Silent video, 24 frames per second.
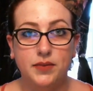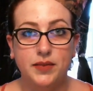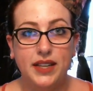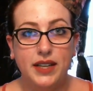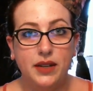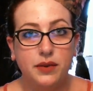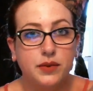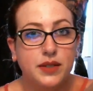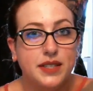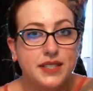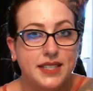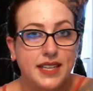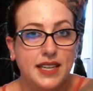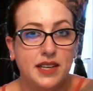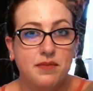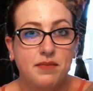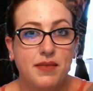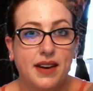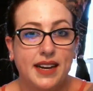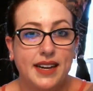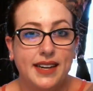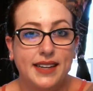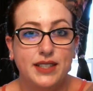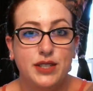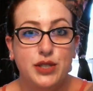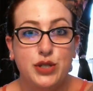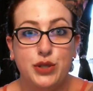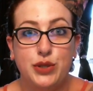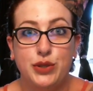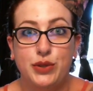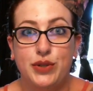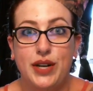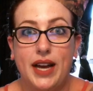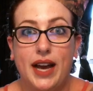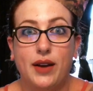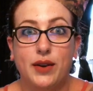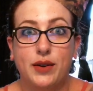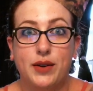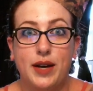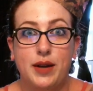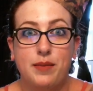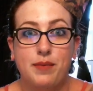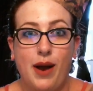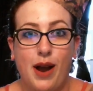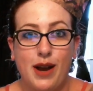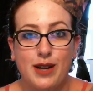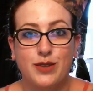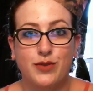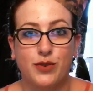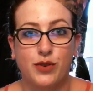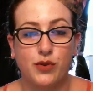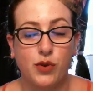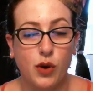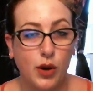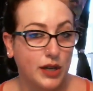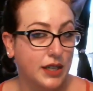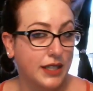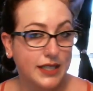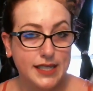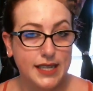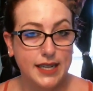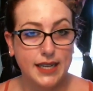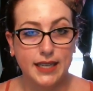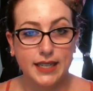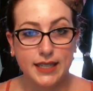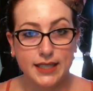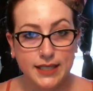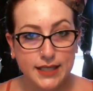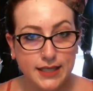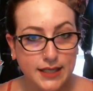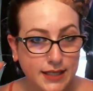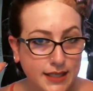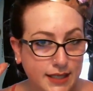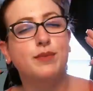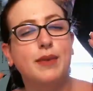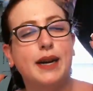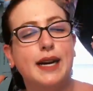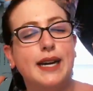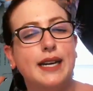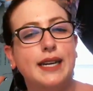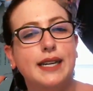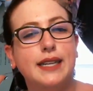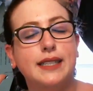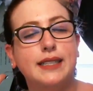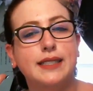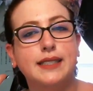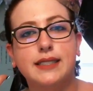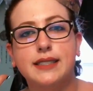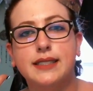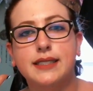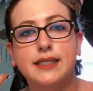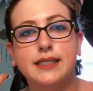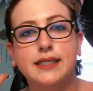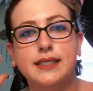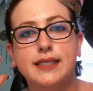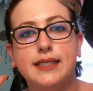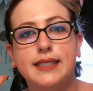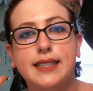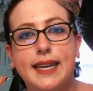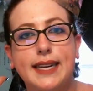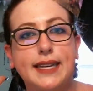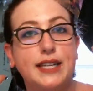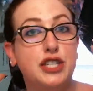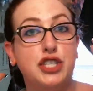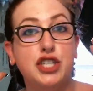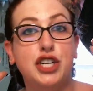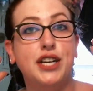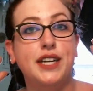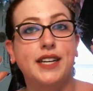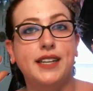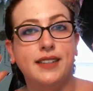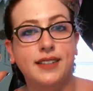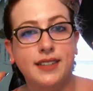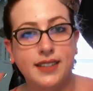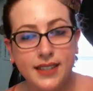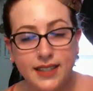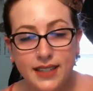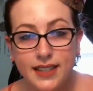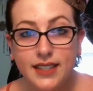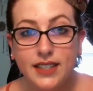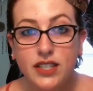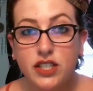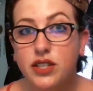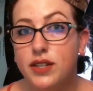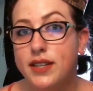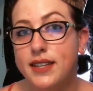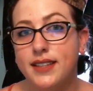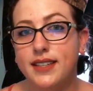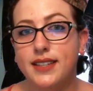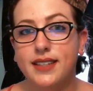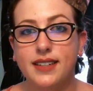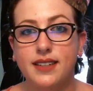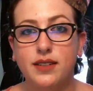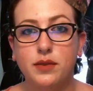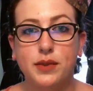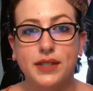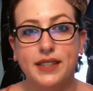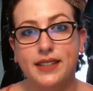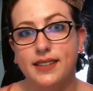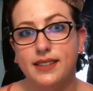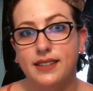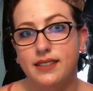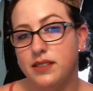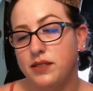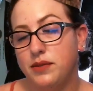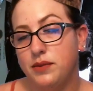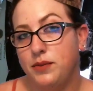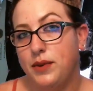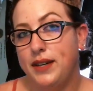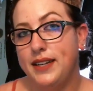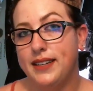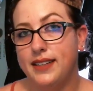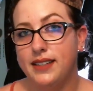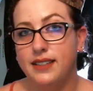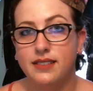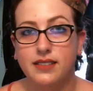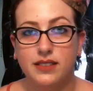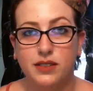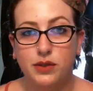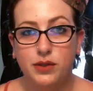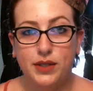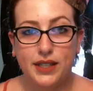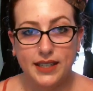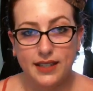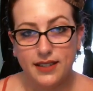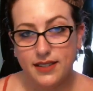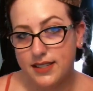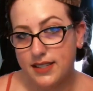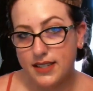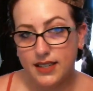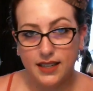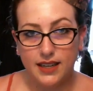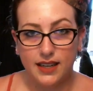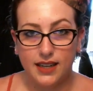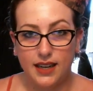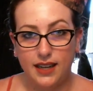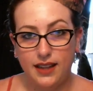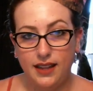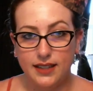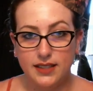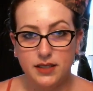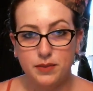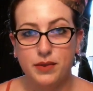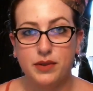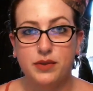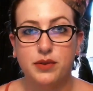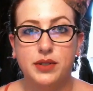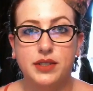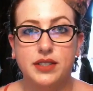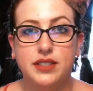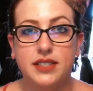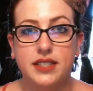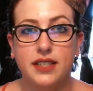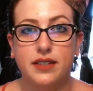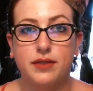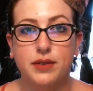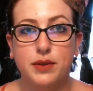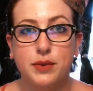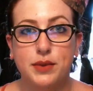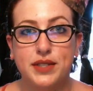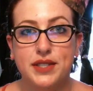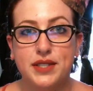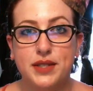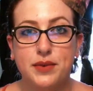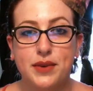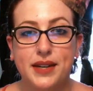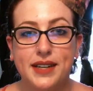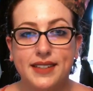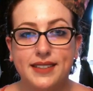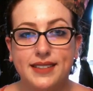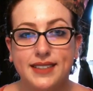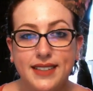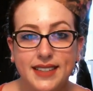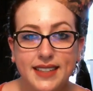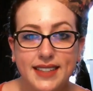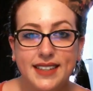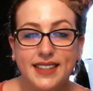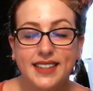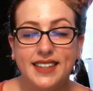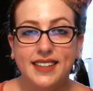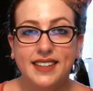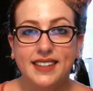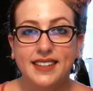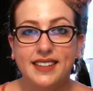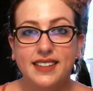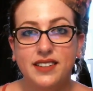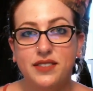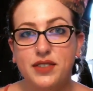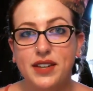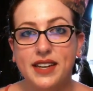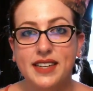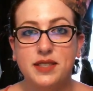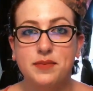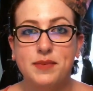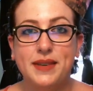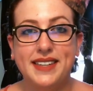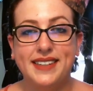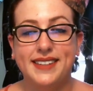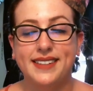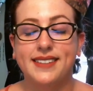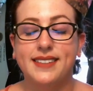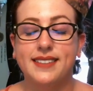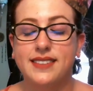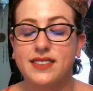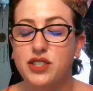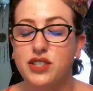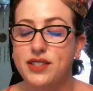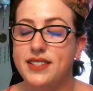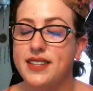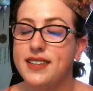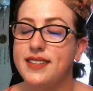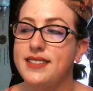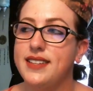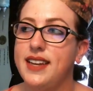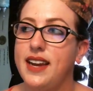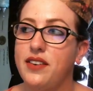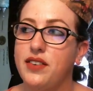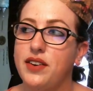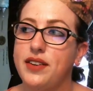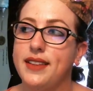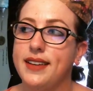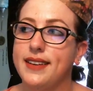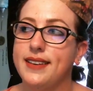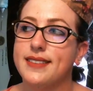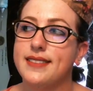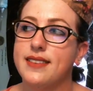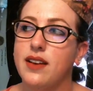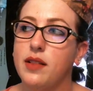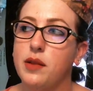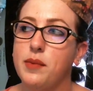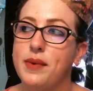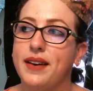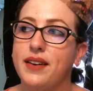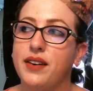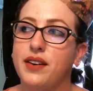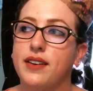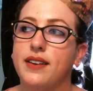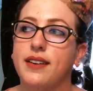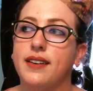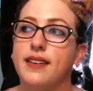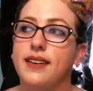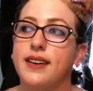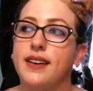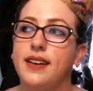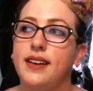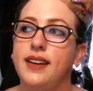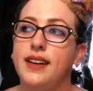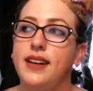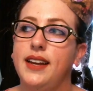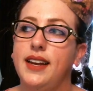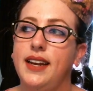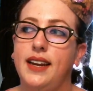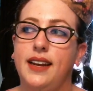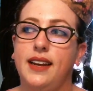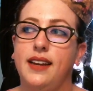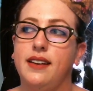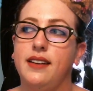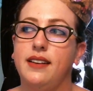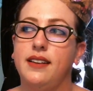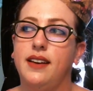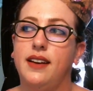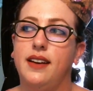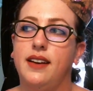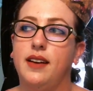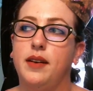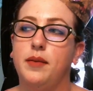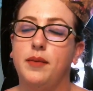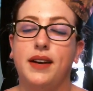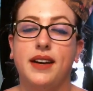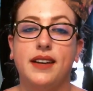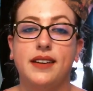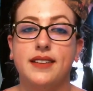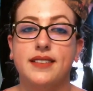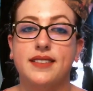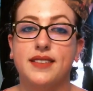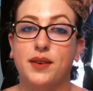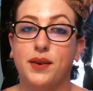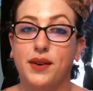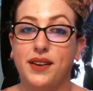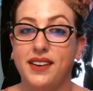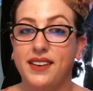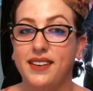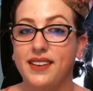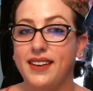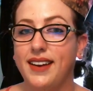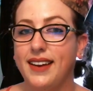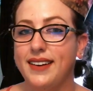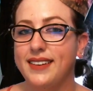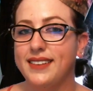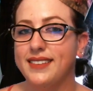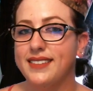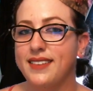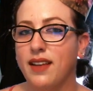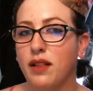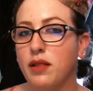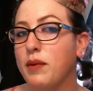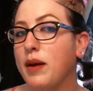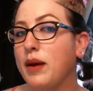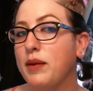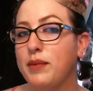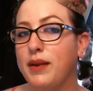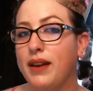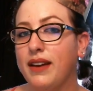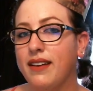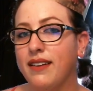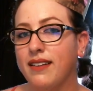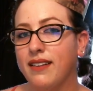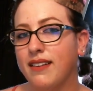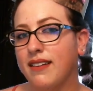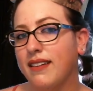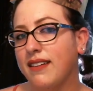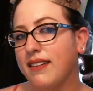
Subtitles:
it was in my June elk crate box for royalty. My Lady Jane. So I thought I'd wear it. Why not? Who cares? I like to be royalty every once in a while. And if you ask my aunt, she says everything is all about her, and I disagree. It's all about me.